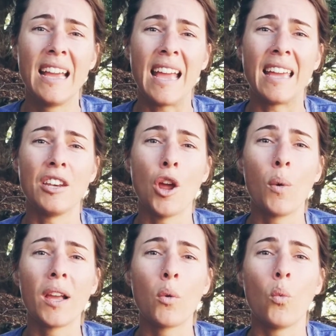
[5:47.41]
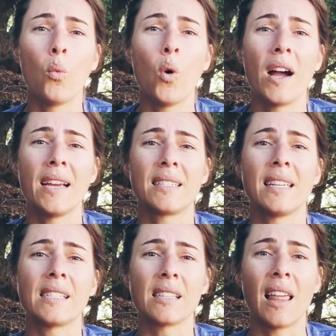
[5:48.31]
and knowing what
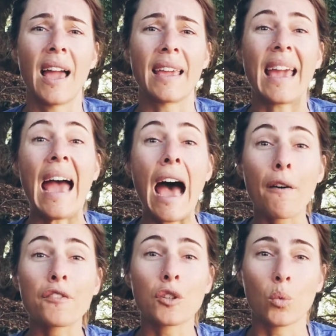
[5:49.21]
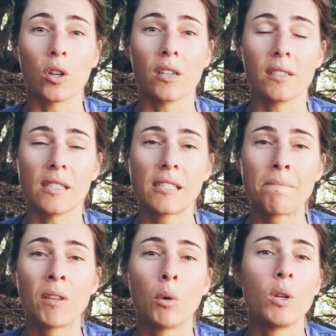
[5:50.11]
it's like afterwards
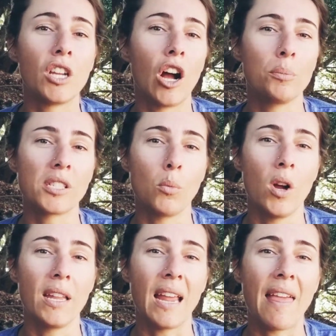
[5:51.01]
when you help someone.